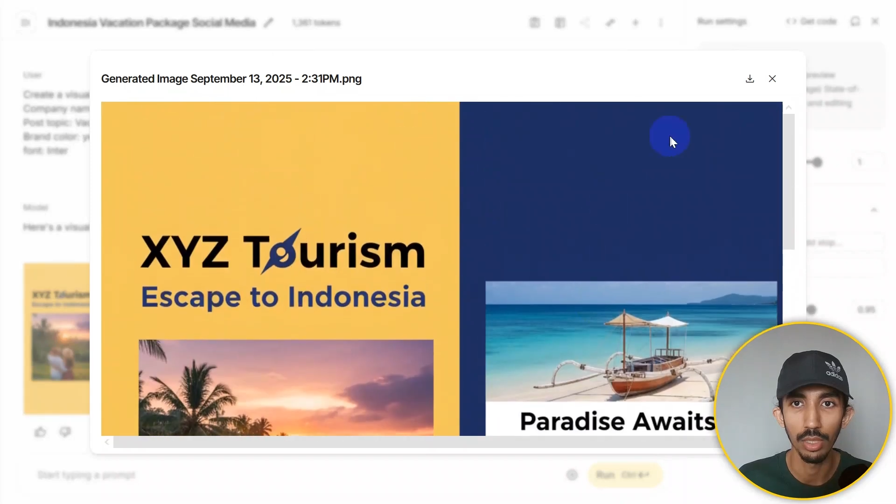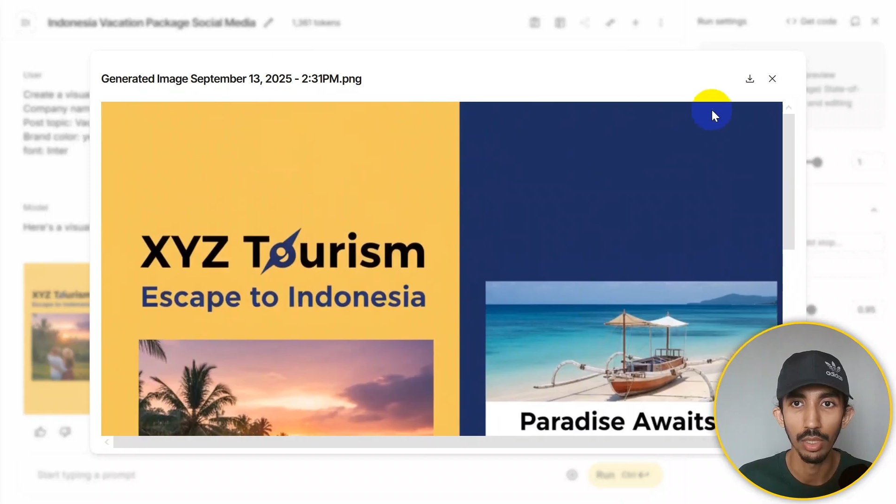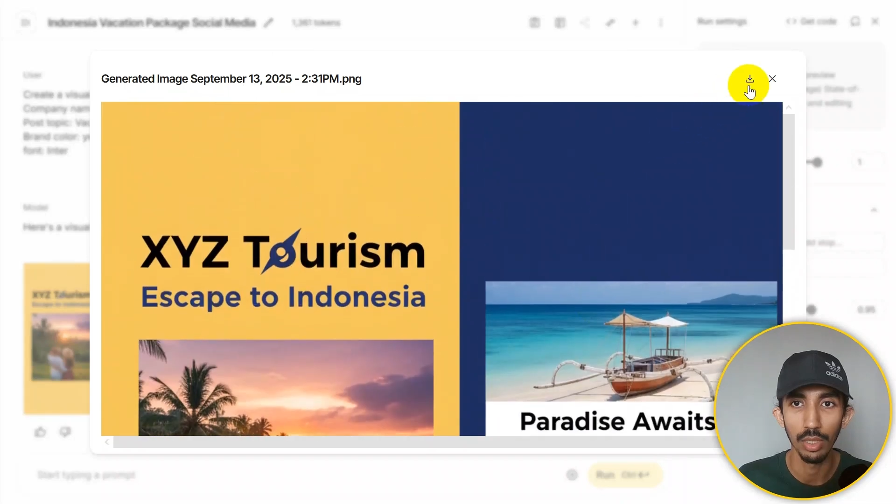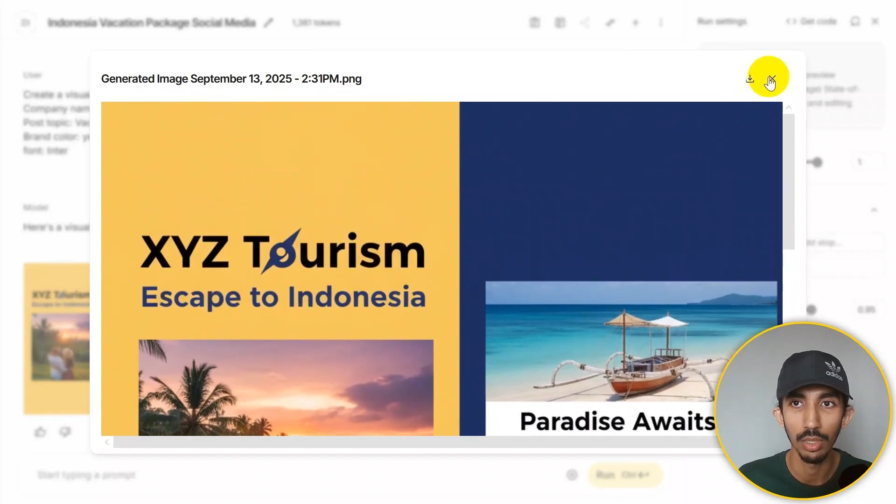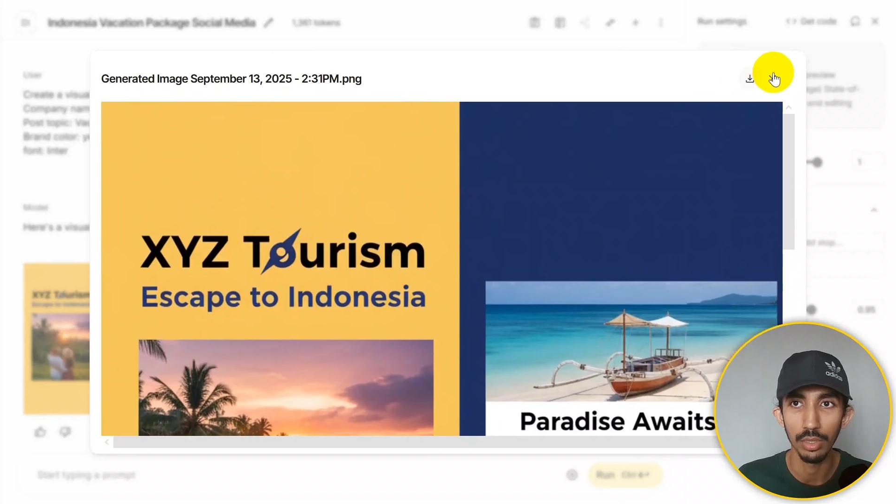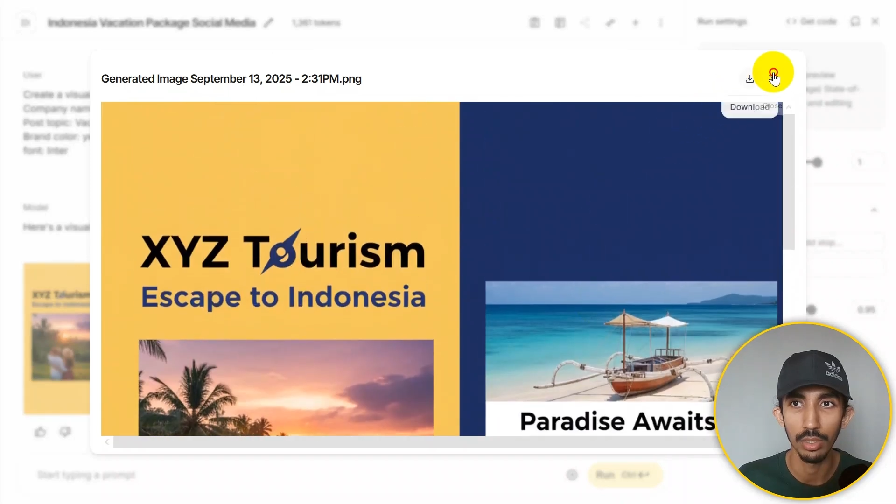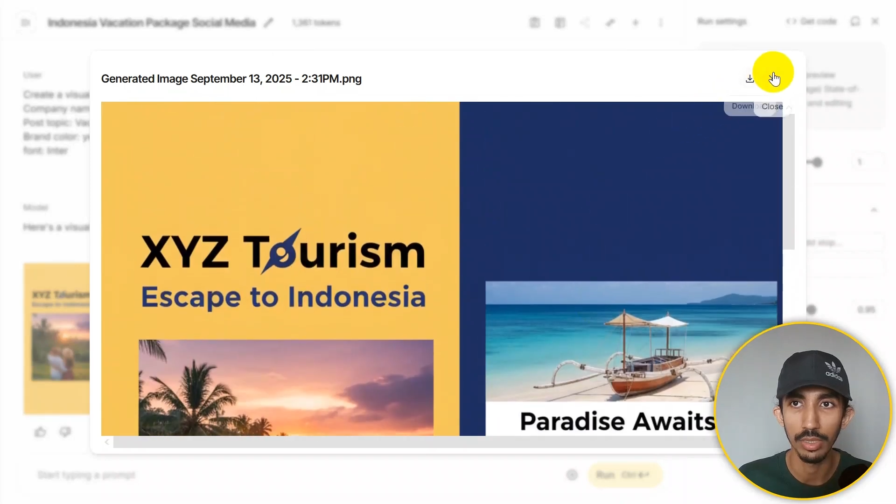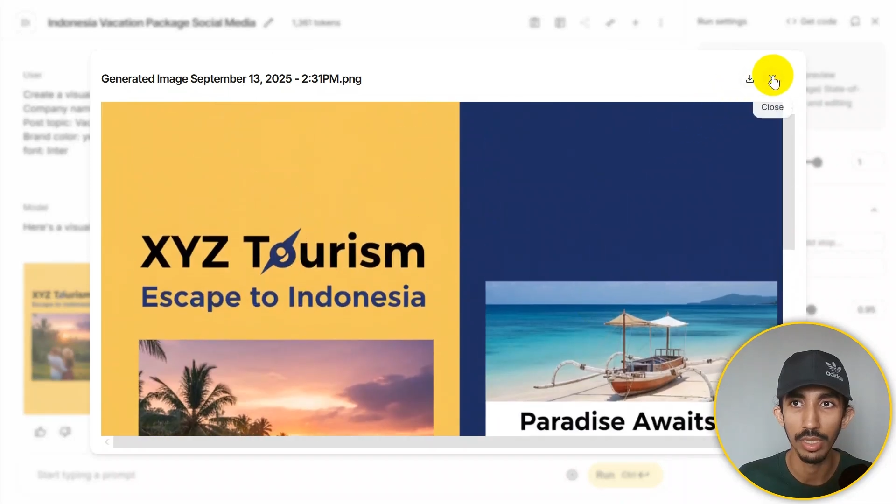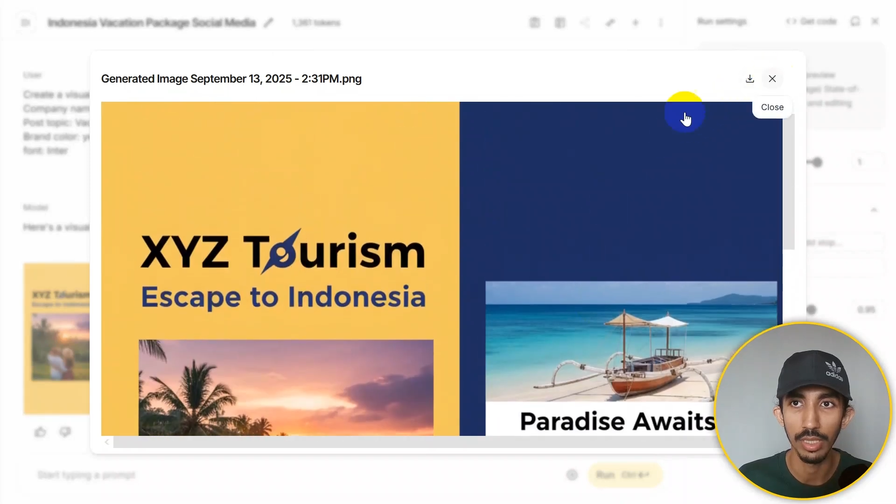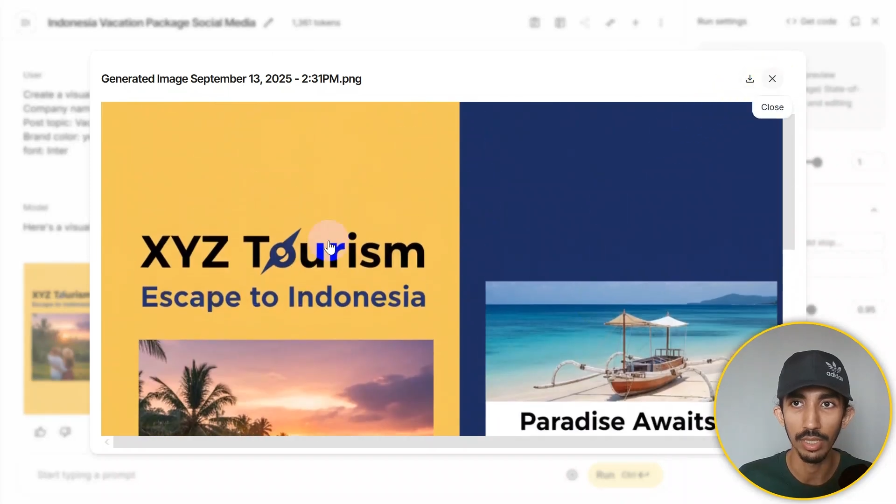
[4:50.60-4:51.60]
Yeah,
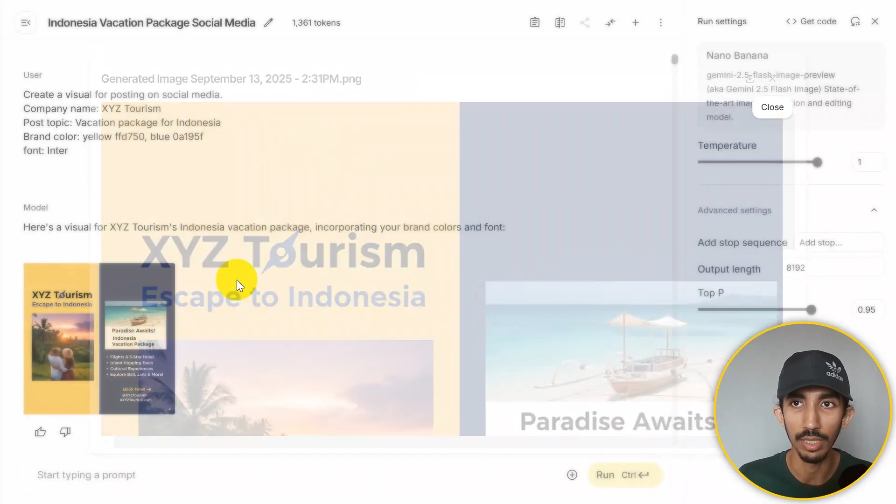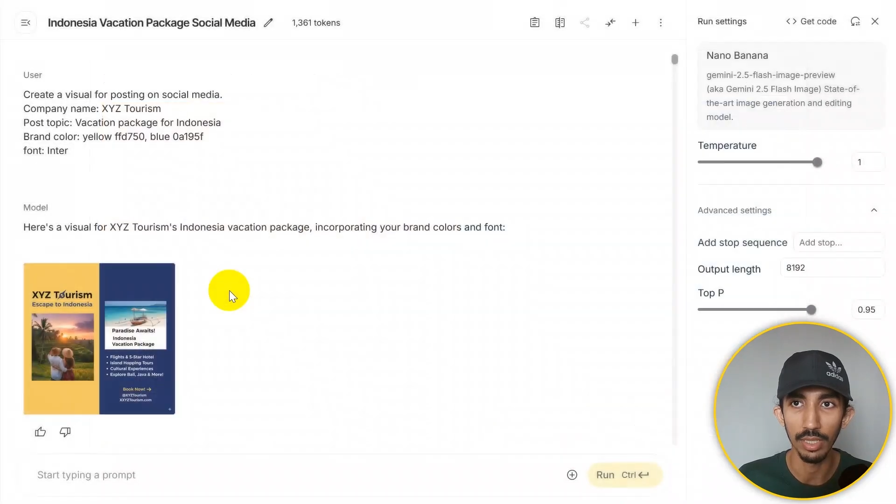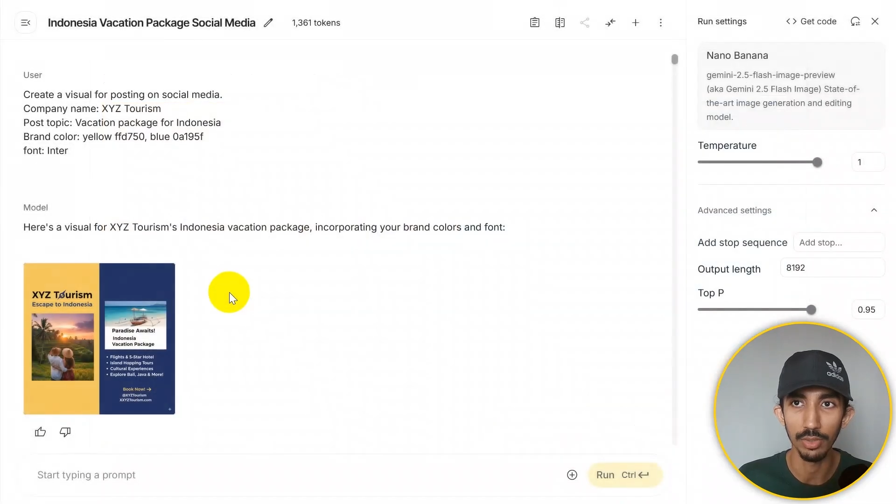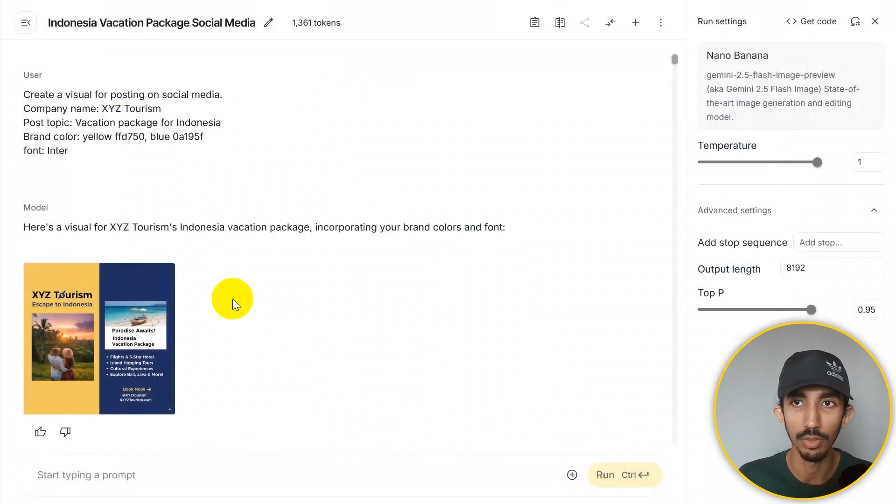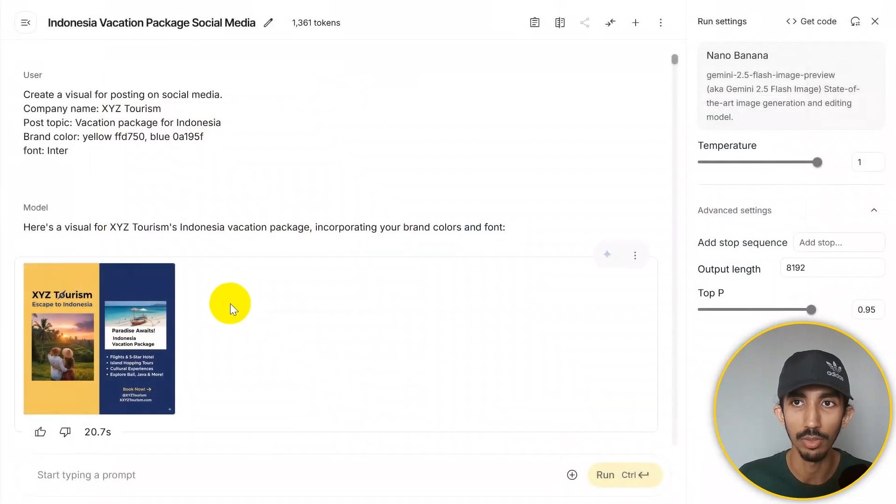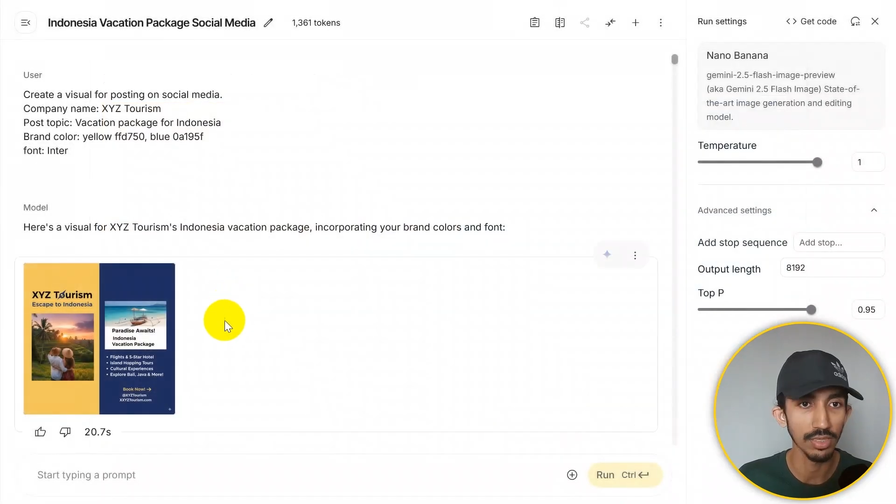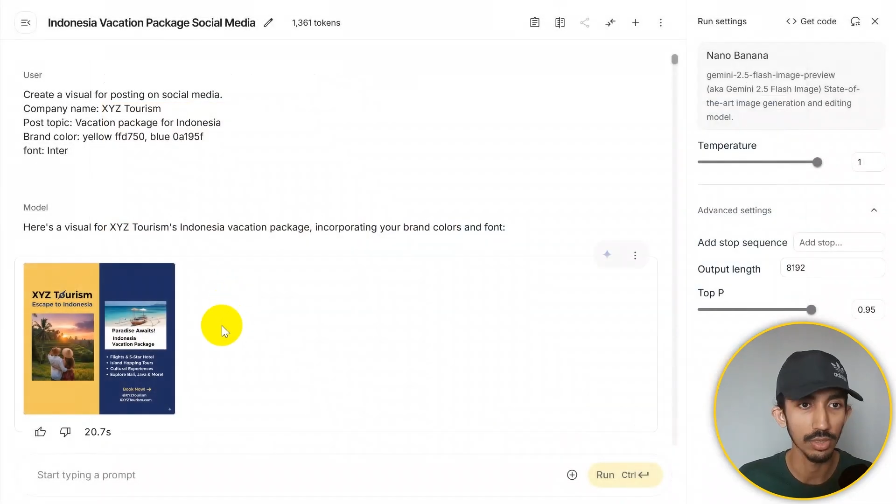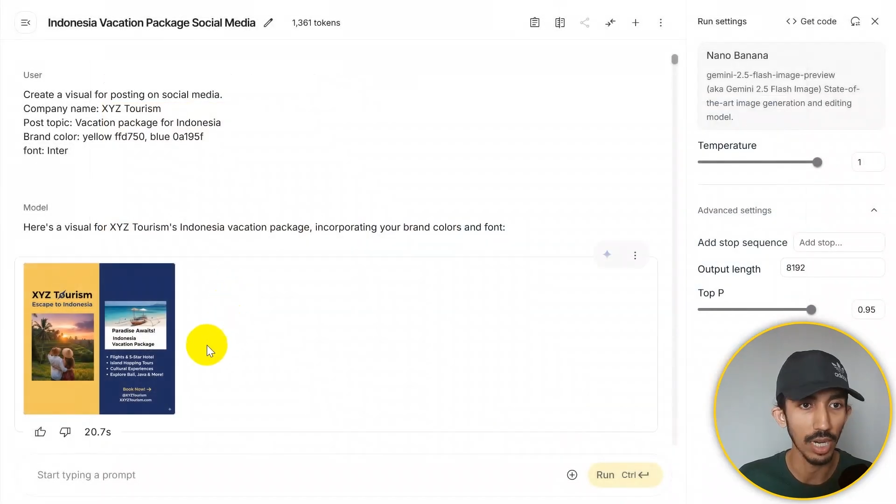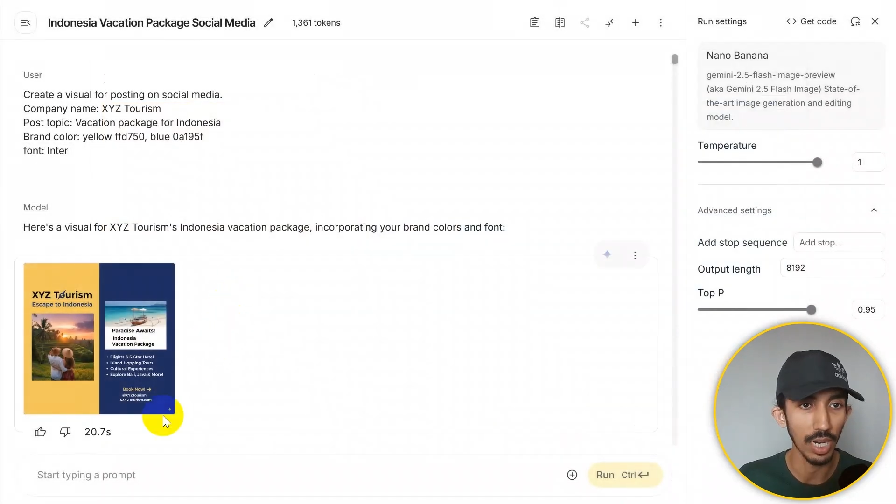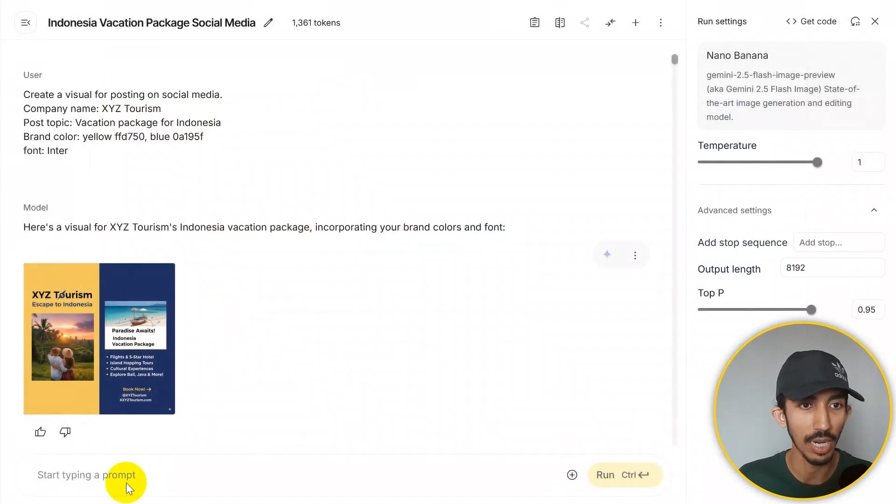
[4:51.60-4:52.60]
so let's
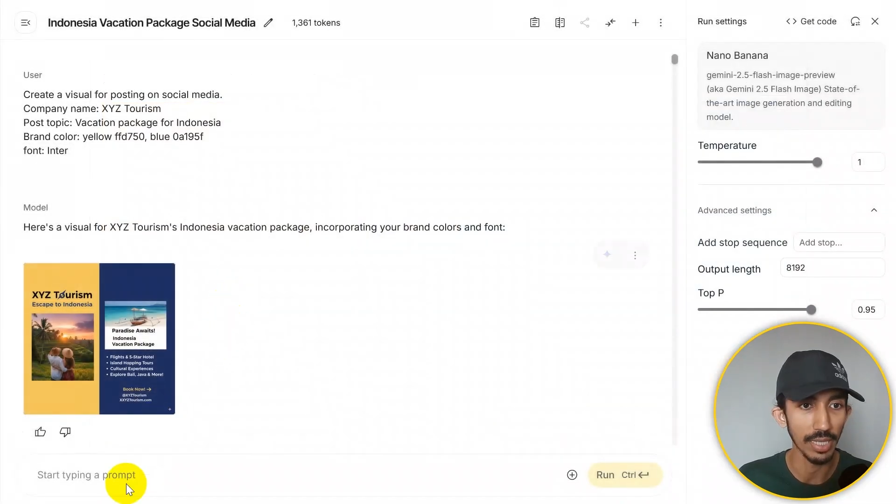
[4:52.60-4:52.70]
try